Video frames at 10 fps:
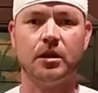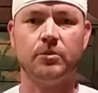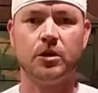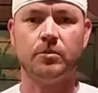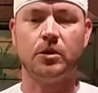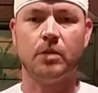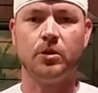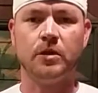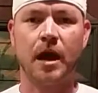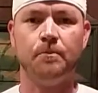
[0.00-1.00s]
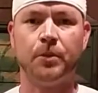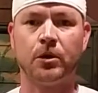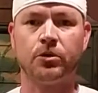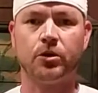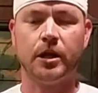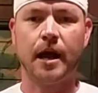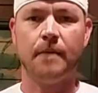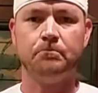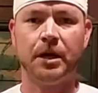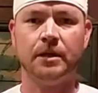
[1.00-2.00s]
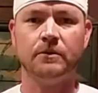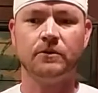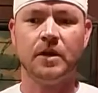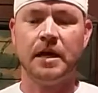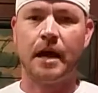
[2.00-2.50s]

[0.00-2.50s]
www.beer30.buzz.